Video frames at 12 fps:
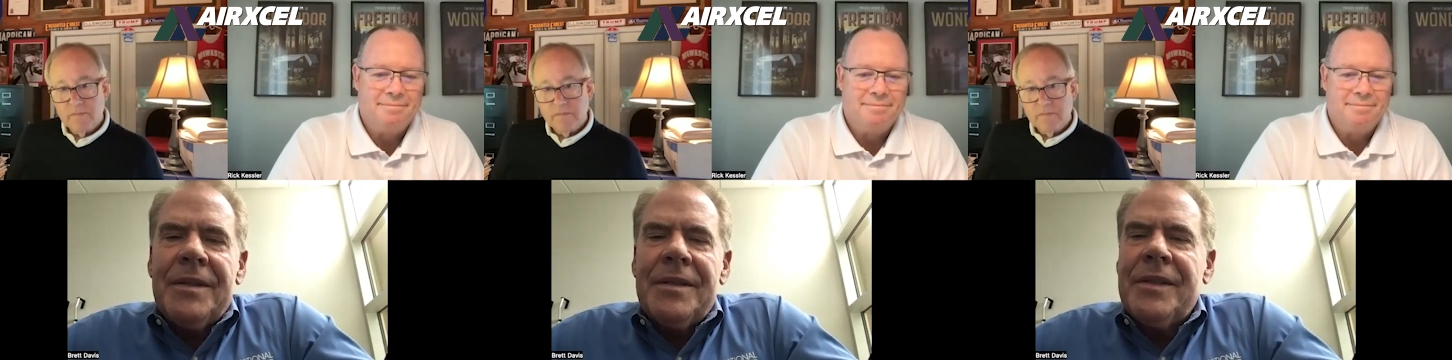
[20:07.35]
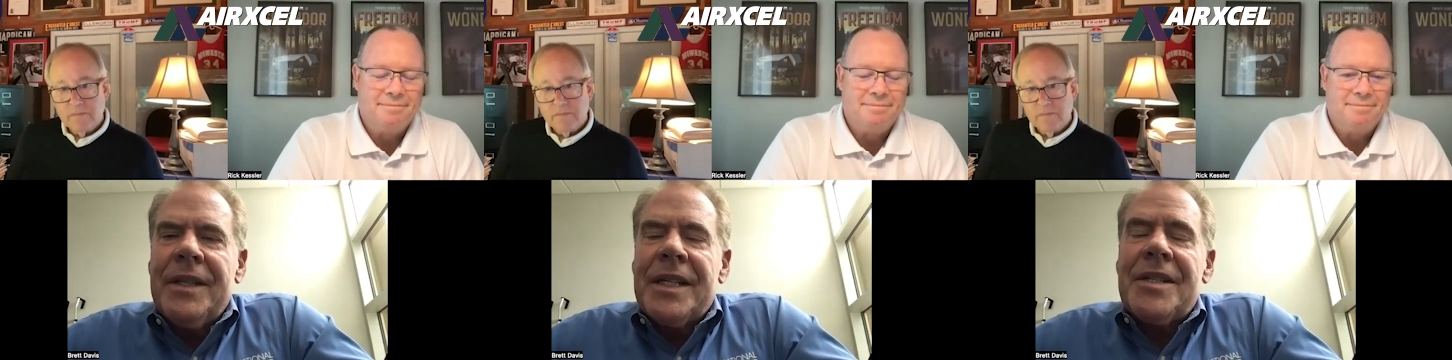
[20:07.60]
Speaker 1: a
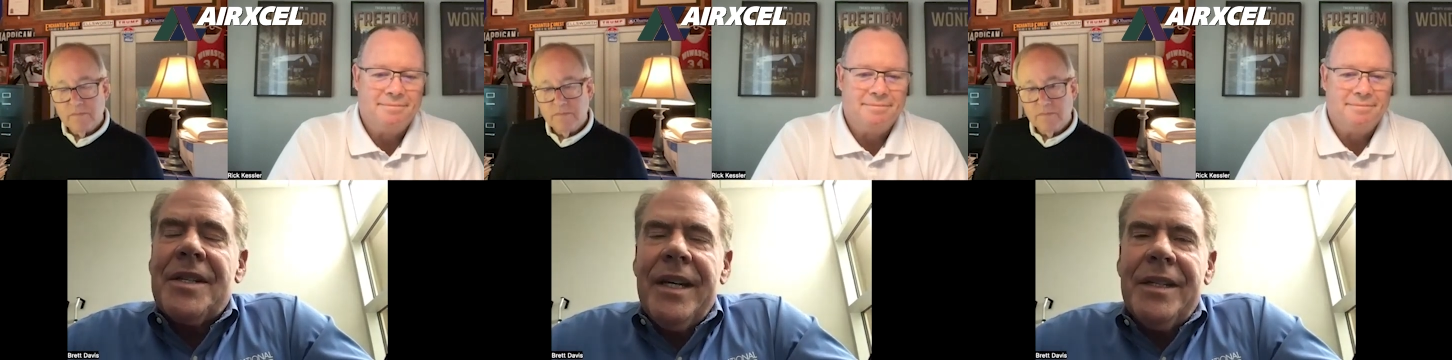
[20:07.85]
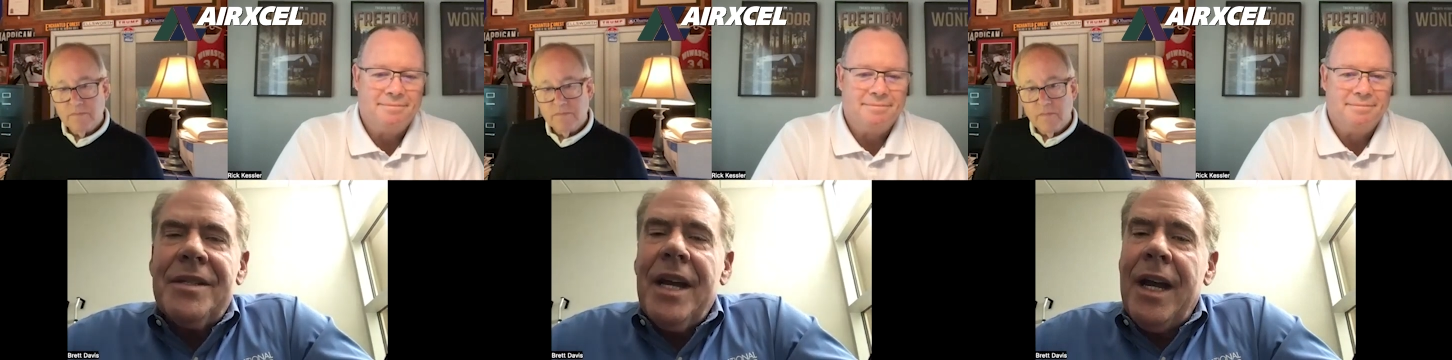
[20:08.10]

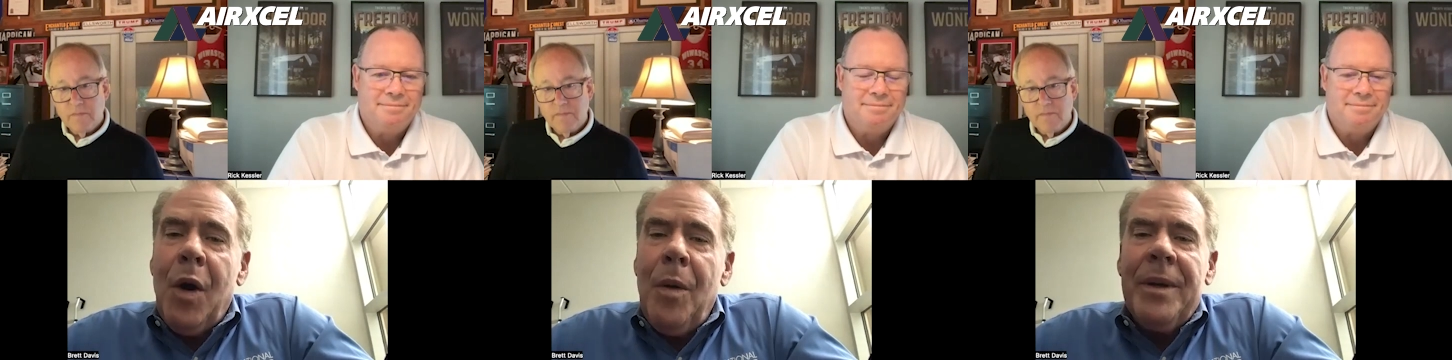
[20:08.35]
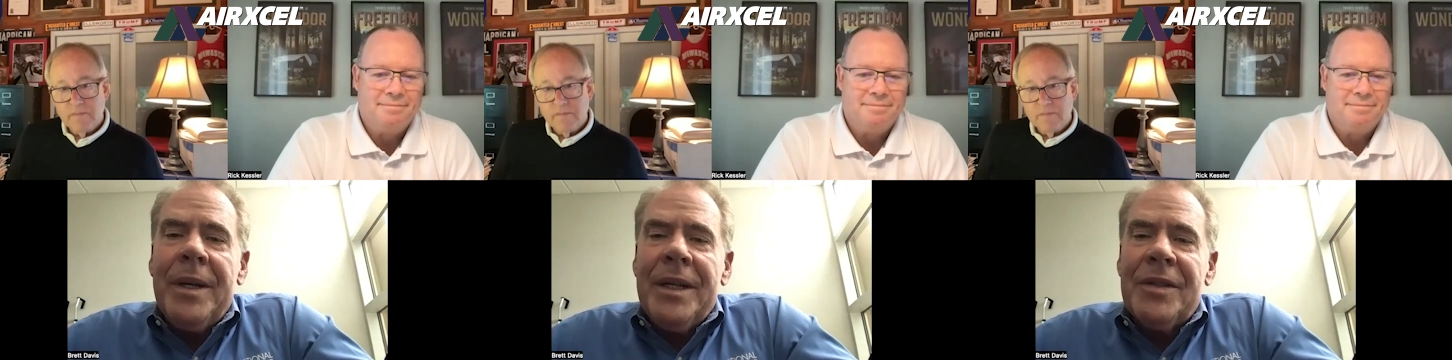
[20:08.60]
success. I
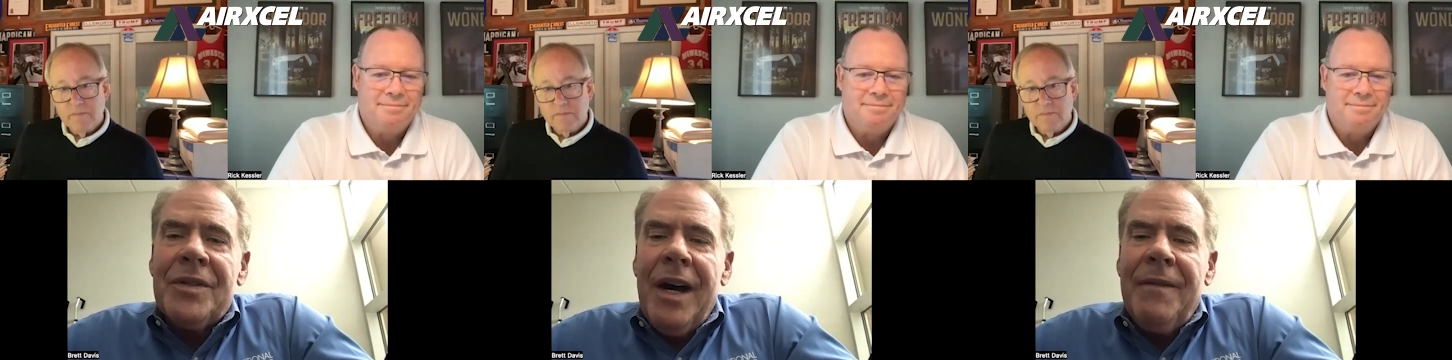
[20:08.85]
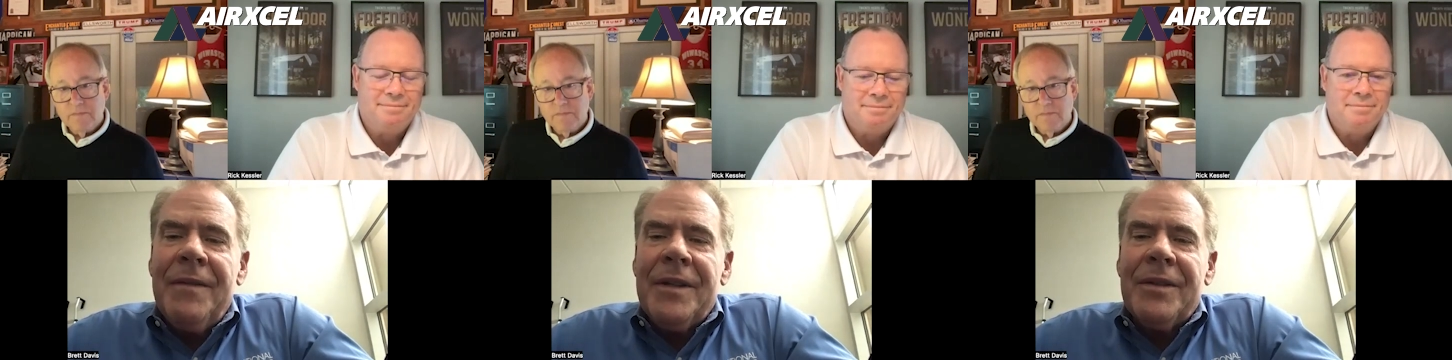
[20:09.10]
hope it is,
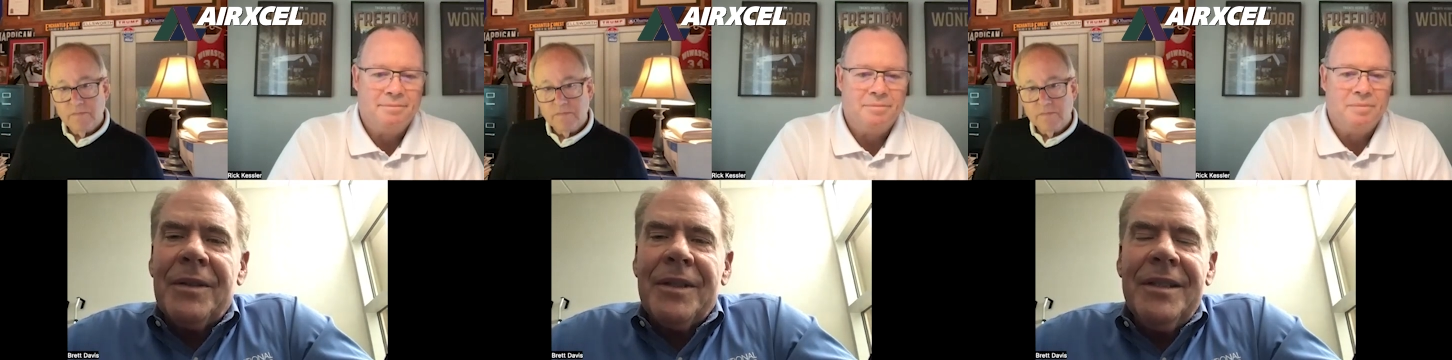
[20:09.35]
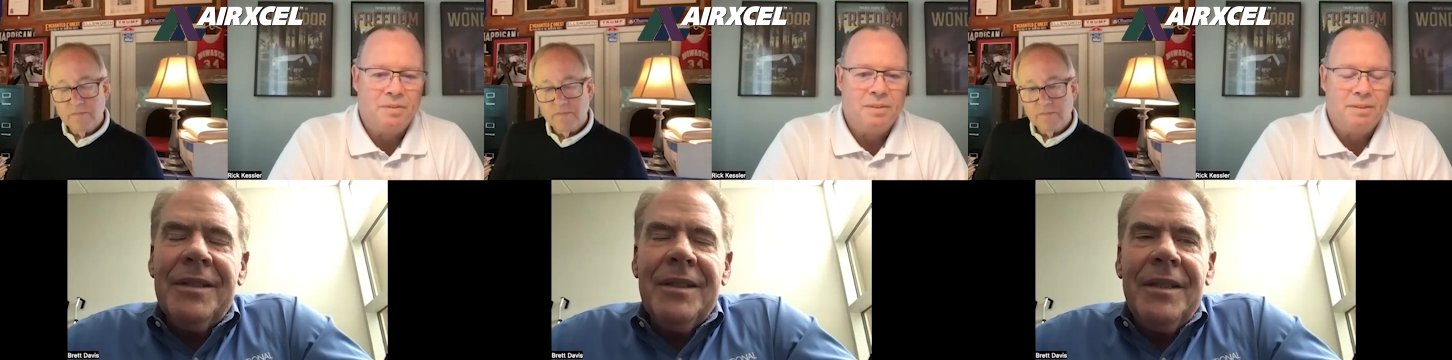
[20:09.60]
obviously,